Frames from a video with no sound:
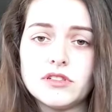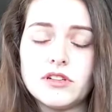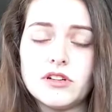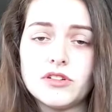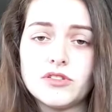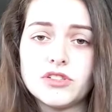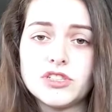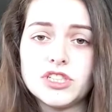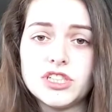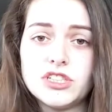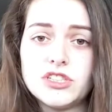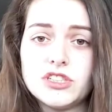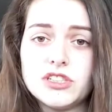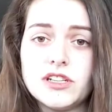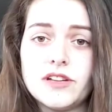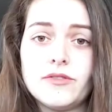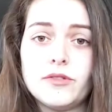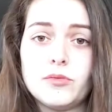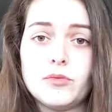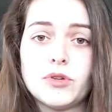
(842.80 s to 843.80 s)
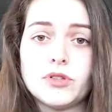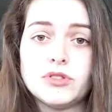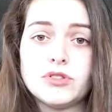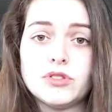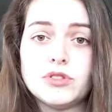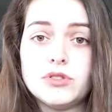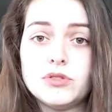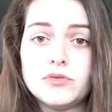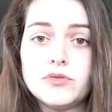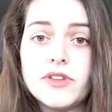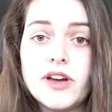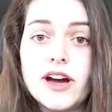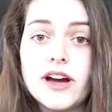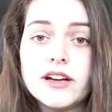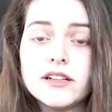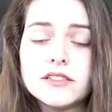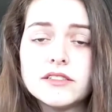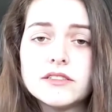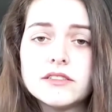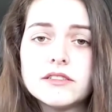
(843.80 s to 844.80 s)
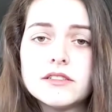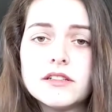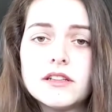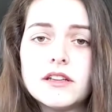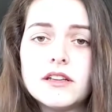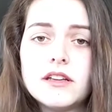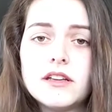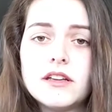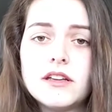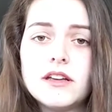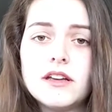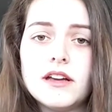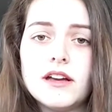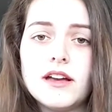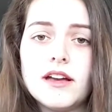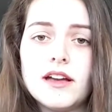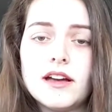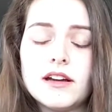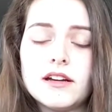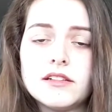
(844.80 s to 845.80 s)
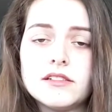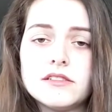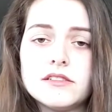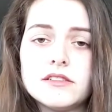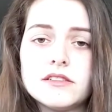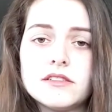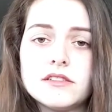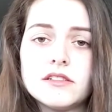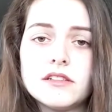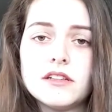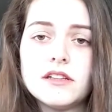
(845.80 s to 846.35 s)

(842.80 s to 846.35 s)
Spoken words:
to encourage each and everyone to do that. And